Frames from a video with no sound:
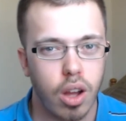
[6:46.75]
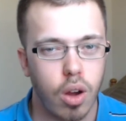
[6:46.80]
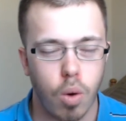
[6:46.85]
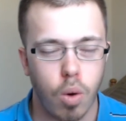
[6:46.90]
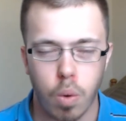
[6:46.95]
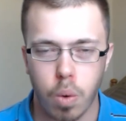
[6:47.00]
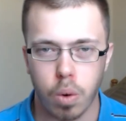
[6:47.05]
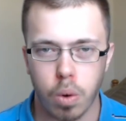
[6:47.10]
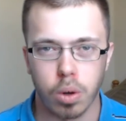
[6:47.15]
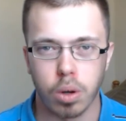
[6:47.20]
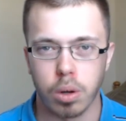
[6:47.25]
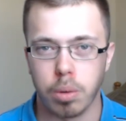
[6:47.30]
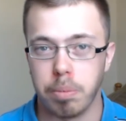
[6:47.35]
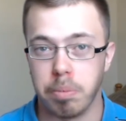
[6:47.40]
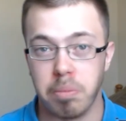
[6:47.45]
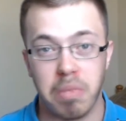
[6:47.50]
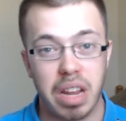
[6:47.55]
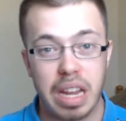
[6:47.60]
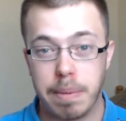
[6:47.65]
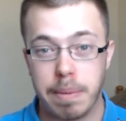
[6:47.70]
or
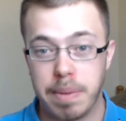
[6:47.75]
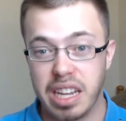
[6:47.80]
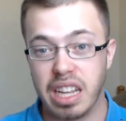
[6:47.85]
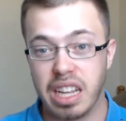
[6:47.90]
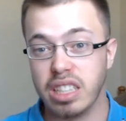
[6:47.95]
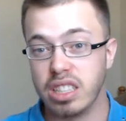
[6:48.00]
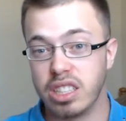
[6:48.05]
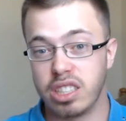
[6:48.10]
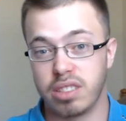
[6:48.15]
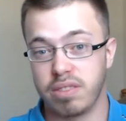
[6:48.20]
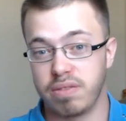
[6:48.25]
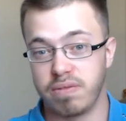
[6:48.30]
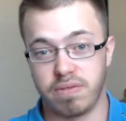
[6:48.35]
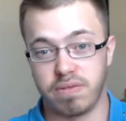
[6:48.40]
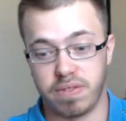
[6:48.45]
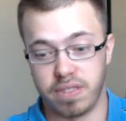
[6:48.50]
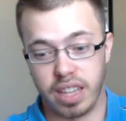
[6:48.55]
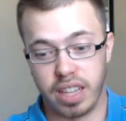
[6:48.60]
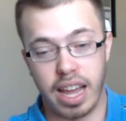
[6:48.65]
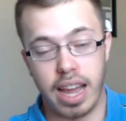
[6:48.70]
maybe it's
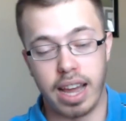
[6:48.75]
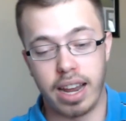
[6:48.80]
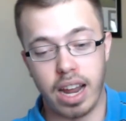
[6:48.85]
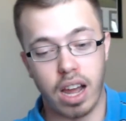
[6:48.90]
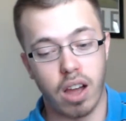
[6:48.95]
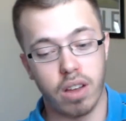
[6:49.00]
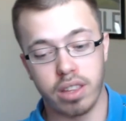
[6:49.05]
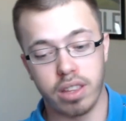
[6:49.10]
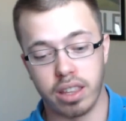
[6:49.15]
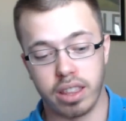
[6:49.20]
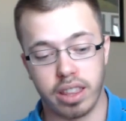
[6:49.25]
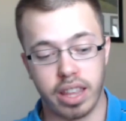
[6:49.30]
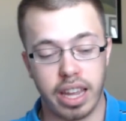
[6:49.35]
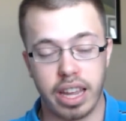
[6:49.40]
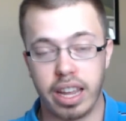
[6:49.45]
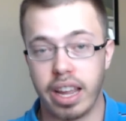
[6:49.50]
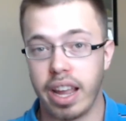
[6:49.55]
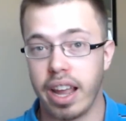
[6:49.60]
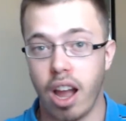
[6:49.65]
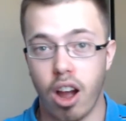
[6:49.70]
flat out that
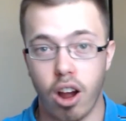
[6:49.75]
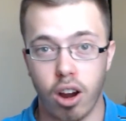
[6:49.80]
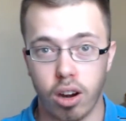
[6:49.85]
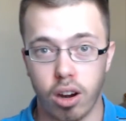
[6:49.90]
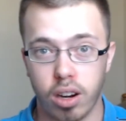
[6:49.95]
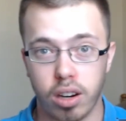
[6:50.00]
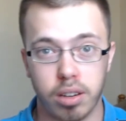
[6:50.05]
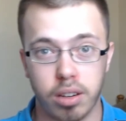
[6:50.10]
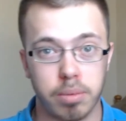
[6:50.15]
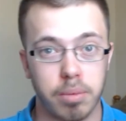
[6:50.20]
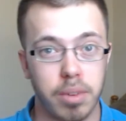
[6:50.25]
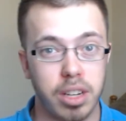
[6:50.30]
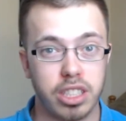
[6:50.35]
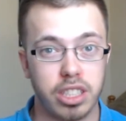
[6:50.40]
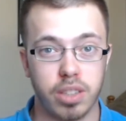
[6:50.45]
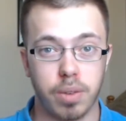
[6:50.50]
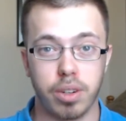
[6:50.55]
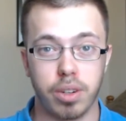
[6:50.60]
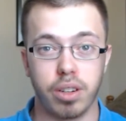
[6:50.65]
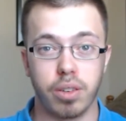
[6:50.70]
they are
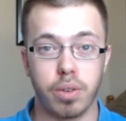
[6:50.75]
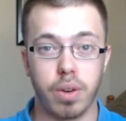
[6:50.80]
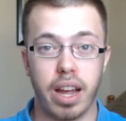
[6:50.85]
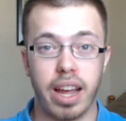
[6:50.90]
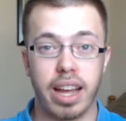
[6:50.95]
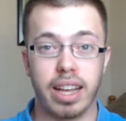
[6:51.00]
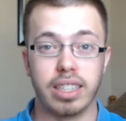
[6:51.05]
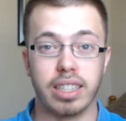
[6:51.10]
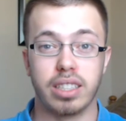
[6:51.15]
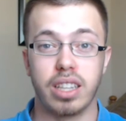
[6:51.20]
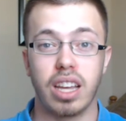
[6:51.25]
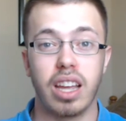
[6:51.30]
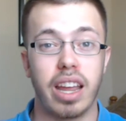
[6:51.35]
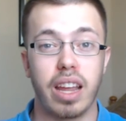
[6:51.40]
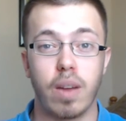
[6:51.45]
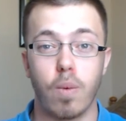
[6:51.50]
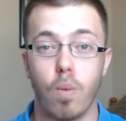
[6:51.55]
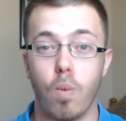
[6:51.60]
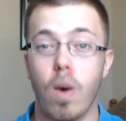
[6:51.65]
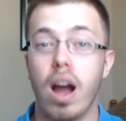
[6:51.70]
someone who has
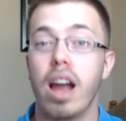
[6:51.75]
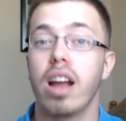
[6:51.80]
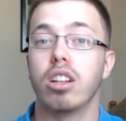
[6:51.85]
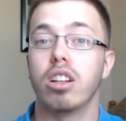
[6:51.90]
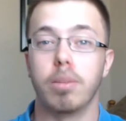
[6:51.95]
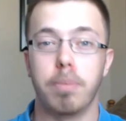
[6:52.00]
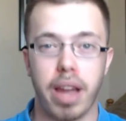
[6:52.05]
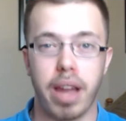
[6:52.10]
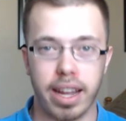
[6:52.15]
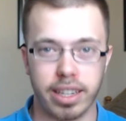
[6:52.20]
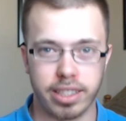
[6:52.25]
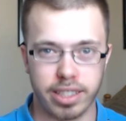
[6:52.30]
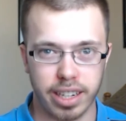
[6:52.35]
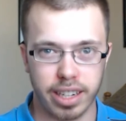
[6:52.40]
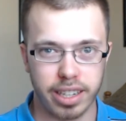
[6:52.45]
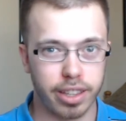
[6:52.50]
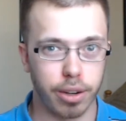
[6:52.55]
wild magic.